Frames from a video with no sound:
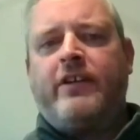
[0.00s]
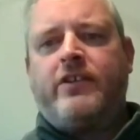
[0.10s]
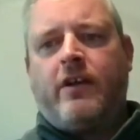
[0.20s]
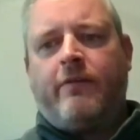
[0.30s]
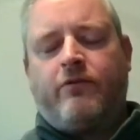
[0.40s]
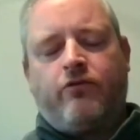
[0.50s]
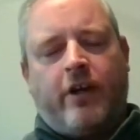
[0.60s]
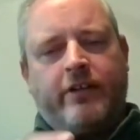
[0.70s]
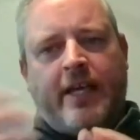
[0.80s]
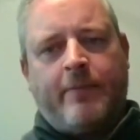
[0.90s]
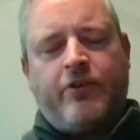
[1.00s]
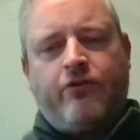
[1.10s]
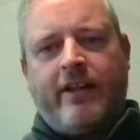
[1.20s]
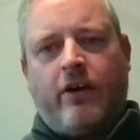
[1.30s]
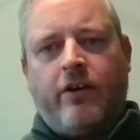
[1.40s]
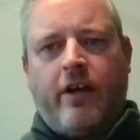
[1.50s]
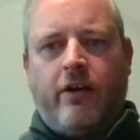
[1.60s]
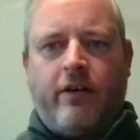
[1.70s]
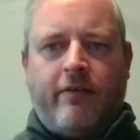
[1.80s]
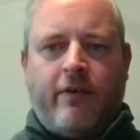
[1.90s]
risk of trying to demonstrate that
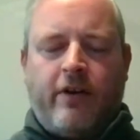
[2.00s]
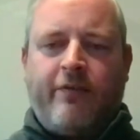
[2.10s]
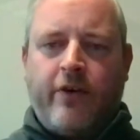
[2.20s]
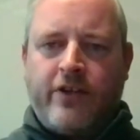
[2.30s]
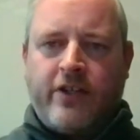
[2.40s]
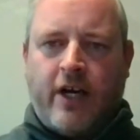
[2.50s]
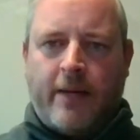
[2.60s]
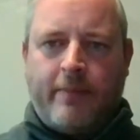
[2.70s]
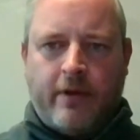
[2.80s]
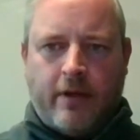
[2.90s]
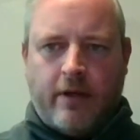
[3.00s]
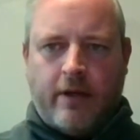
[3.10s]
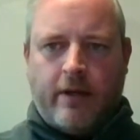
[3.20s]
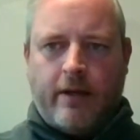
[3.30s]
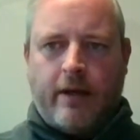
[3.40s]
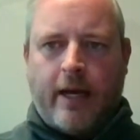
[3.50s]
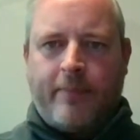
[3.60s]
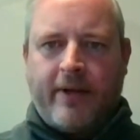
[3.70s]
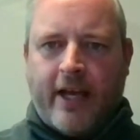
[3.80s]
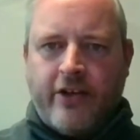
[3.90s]
on a first time
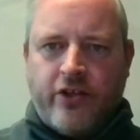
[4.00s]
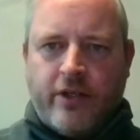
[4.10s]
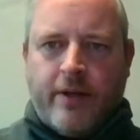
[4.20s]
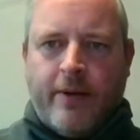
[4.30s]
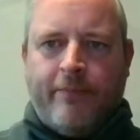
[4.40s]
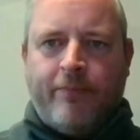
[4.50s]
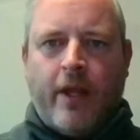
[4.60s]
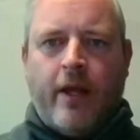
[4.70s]
application?